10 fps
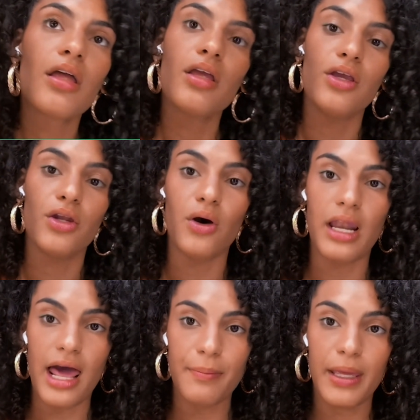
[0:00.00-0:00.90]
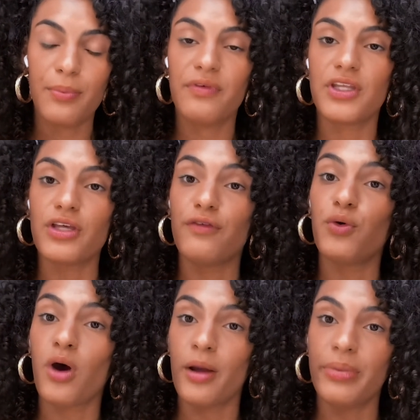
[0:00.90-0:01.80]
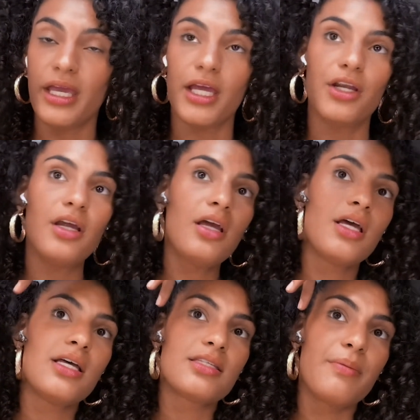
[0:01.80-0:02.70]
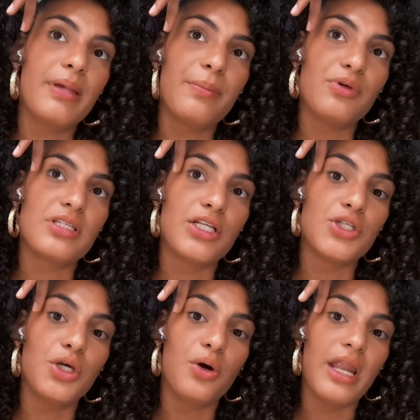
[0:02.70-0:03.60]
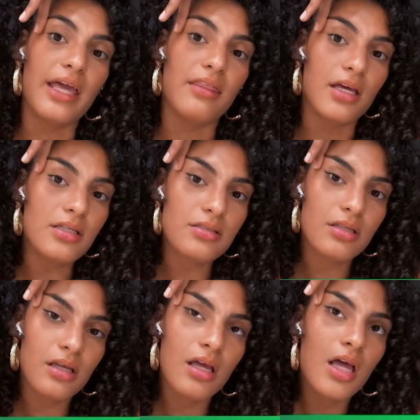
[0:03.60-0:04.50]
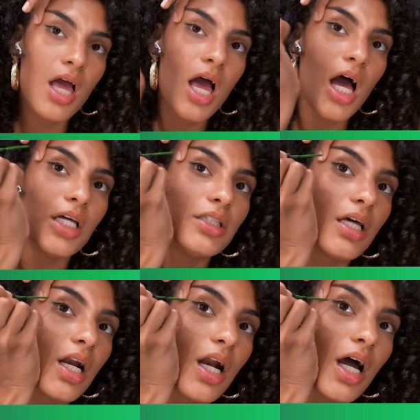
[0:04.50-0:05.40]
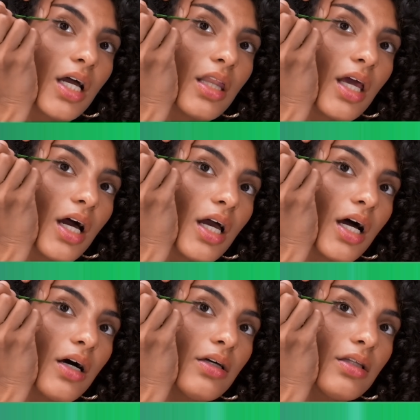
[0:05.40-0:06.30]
You know, a lot of people, if you are a beginner, some people tend to go like this and drag the eye out.